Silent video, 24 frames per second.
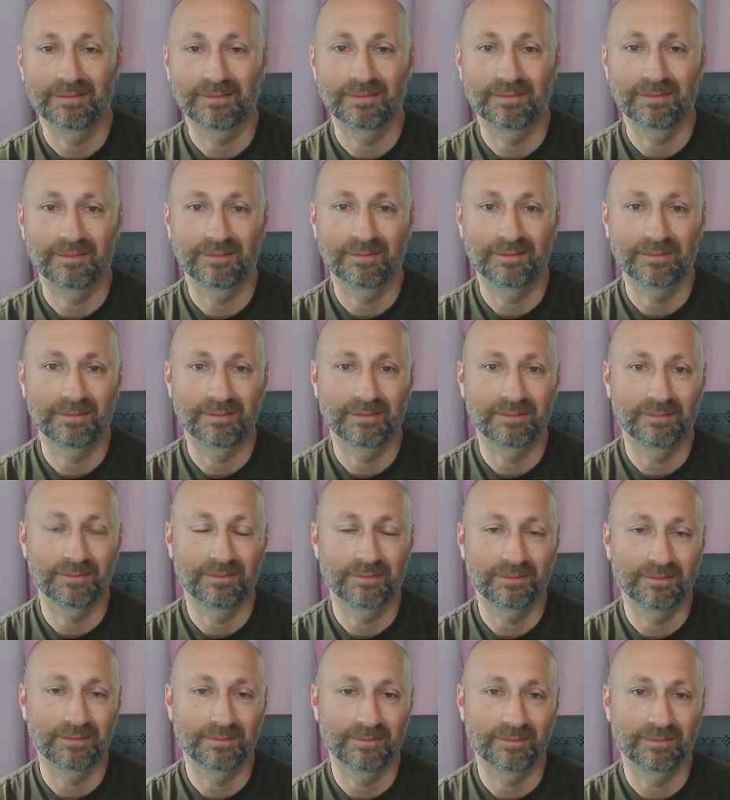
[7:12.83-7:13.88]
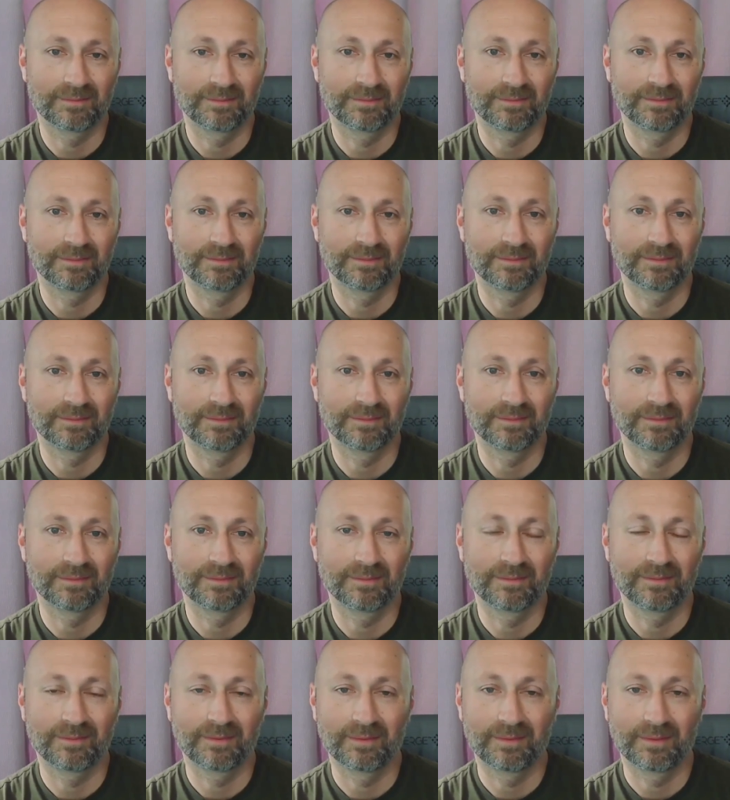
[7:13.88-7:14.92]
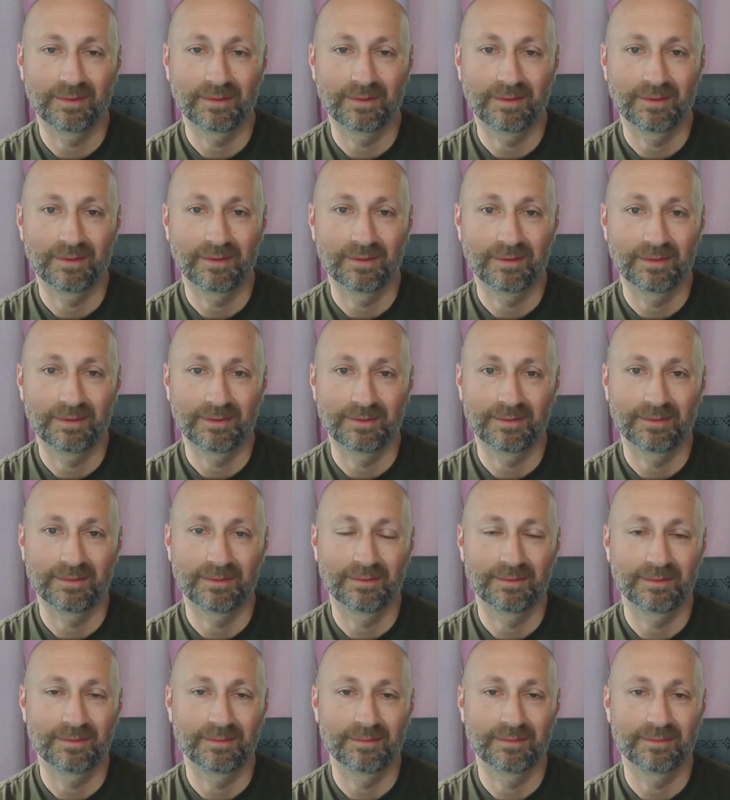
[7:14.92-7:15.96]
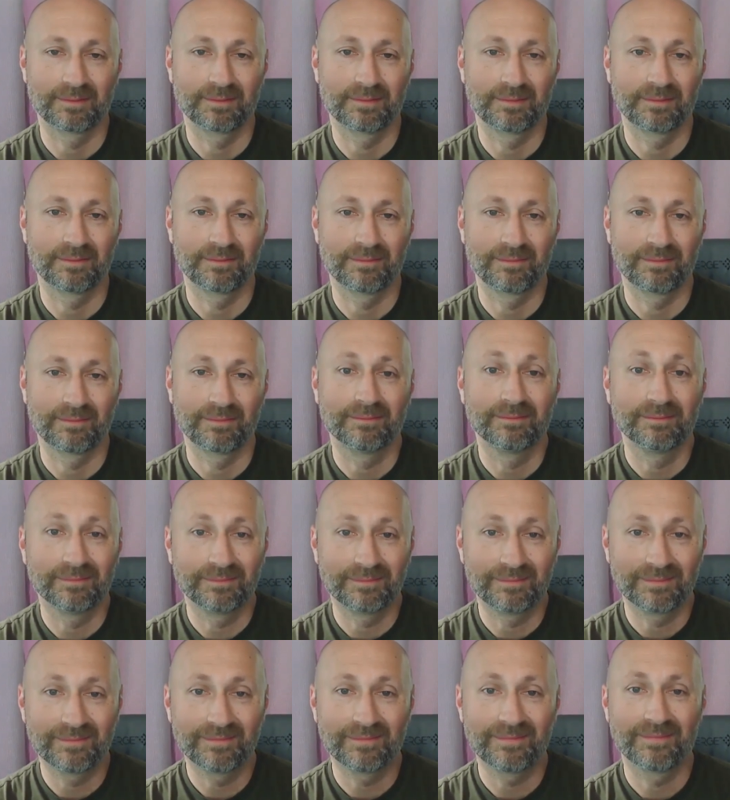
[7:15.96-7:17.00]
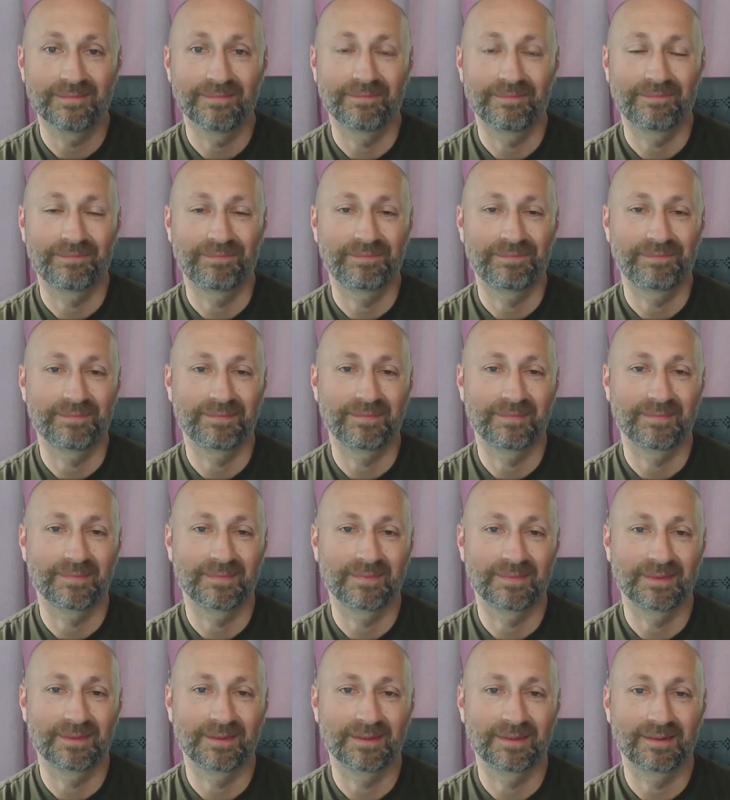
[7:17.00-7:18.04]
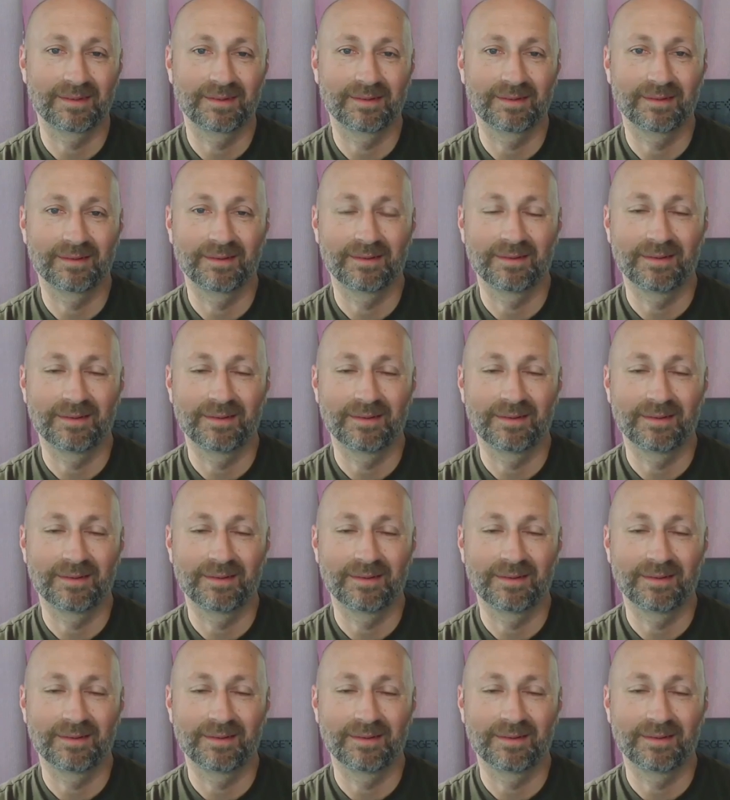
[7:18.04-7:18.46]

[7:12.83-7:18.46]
(not speaking)